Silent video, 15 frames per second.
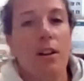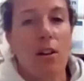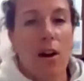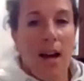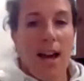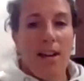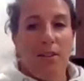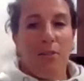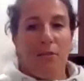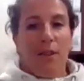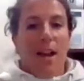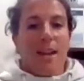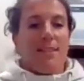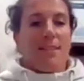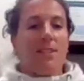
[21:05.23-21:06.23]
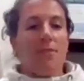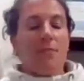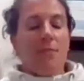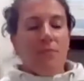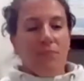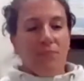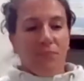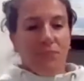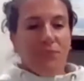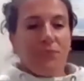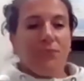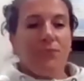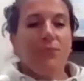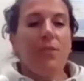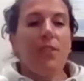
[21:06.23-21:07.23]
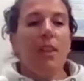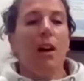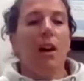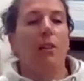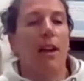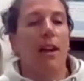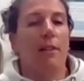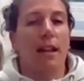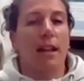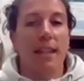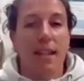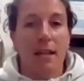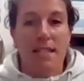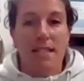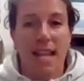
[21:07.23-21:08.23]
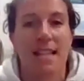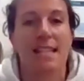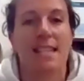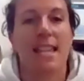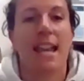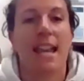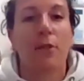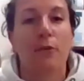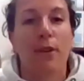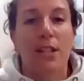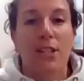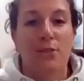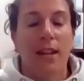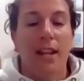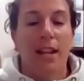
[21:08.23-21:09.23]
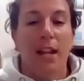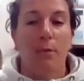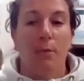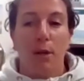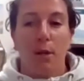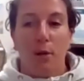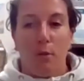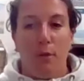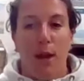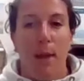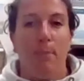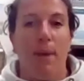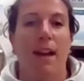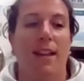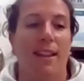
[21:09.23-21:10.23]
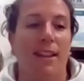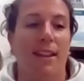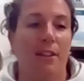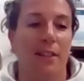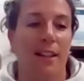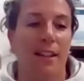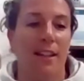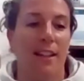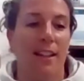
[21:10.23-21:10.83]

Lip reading: Go ahead and rest. All right, we've got like a 10-second rest right here. We're gonna go right back into it.